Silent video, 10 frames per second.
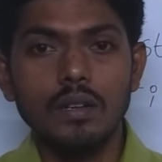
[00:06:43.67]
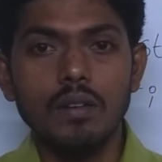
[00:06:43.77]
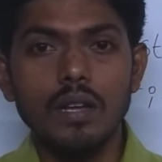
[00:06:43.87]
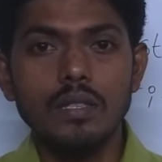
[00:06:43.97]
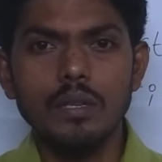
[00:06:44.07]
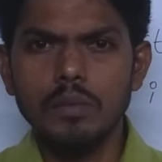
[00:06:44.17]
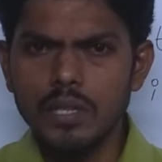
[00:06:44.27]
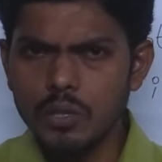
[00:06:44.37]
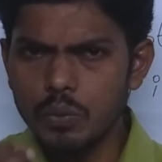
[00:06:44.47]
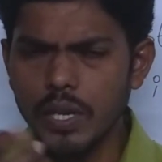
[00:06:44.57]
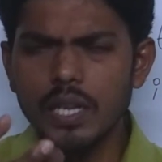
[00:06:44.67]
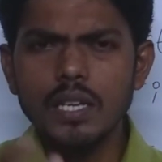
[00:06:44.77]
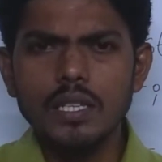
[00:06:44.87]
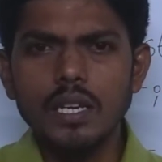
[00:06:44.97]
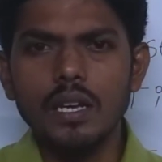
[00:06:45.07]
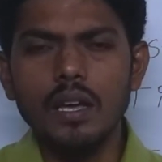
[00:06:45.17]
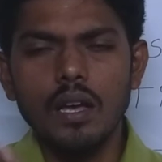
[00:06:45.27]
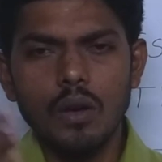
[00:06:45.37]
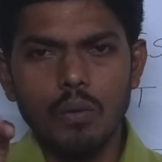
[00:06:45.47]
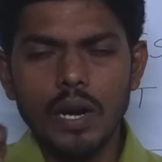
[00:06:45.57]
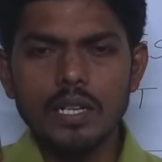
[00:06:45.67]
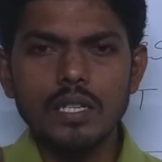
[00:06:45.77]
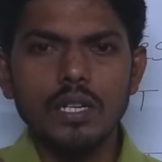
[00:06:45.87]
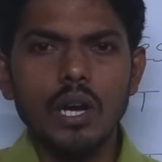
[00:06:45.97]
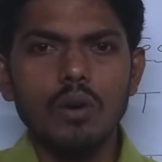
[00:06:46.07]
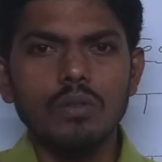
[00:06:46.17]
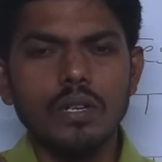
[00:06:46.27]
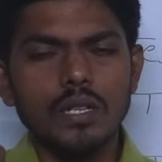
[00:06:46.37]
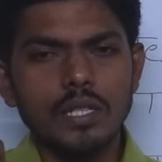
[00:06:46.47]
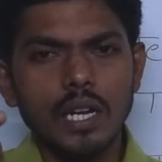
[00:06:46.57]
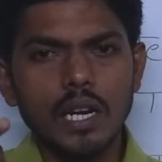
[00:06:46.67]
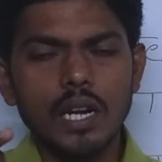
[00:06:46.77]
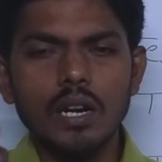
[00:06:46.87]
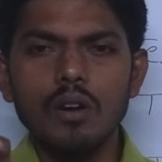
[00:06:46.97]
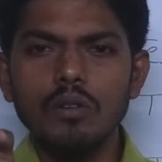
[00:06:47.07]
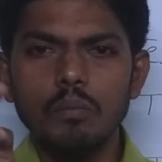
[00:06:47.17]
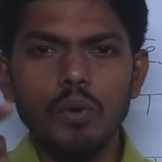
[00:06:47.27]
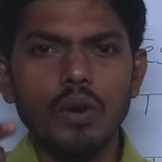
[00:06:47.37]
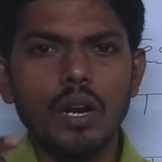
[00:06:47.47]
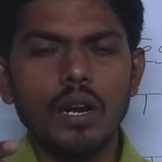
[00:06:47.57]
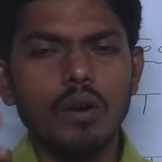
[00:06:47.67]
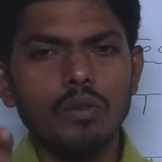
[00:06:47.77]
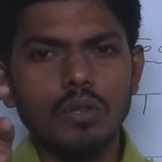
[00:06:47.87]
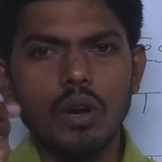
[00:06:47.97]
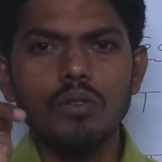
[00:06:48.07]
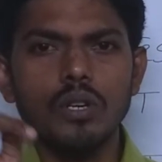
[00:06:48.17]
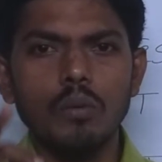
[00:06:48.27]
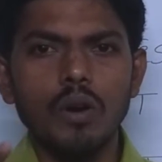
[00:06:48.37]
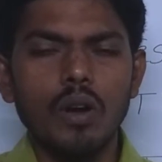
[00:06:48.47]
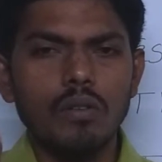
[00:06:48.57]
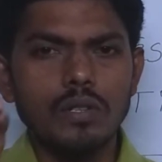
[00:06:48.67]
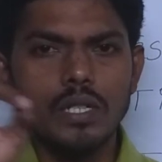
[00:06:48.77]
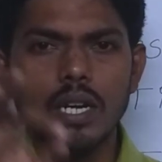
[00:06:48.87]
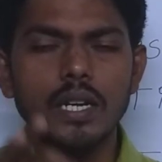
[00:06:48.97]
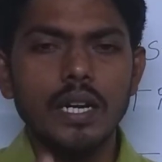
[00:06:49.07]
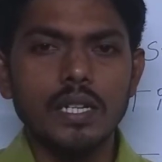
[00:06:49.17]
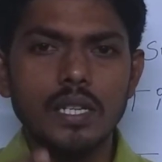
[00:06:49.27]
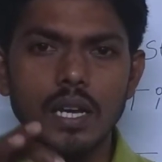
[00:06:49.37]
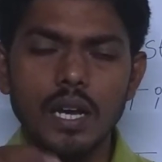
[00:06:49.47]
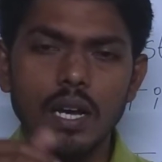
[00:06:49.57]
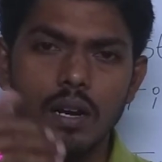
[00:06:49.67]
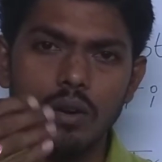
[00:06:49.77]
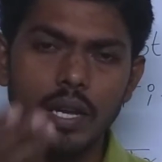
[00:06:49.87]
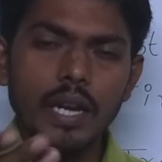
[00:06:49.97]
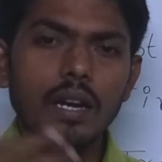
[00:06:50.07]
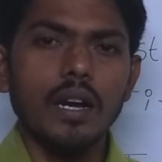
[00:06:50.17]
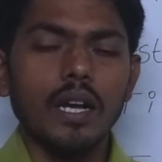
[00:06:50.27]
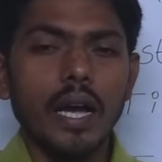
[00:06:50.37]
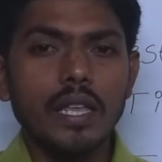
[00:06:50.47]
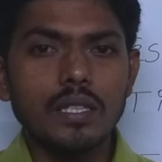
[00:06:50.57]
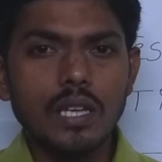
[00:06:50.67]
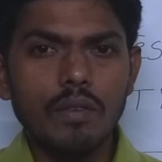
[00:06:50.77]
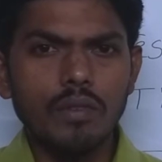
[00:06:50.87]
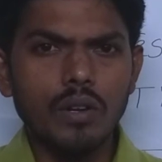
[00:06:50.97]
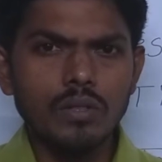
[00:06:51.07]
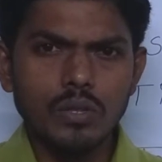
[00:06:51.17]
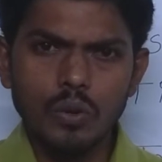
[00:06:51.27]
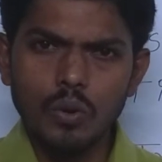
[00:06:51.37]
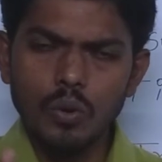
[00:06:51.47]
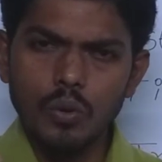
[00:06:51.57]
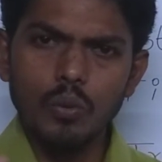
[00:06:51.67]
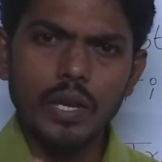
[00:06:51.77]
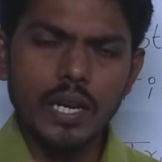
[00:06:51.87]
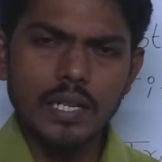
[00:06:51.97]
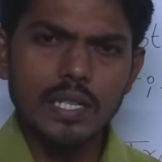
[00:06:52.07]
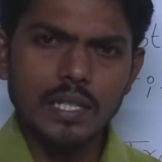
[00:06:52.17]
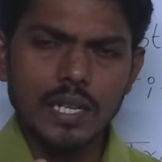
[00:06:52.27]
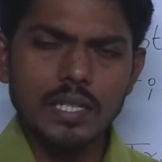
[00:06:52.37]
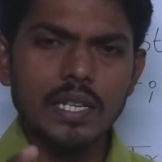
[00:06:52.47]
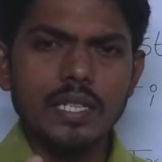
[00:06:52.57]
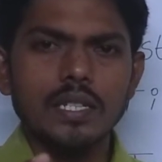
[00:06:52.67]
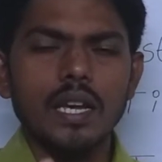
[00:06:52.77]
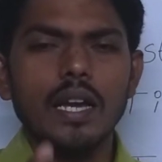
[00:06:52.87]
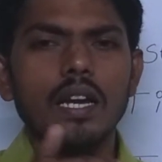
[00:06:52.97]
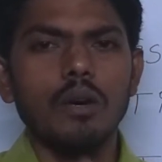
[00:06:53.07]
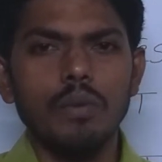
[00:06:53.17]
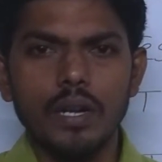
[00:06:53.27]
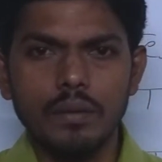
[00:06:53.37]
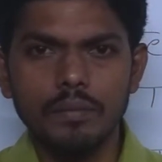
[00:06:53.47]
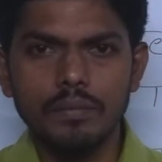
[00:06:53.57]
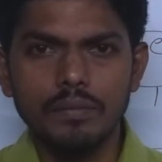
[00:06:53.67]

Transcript: Concept, it is very easy. What is a noun? Singular noun, plural noun, countable noun, genders, okay, kinds of nouns. We can discuss just in an hour.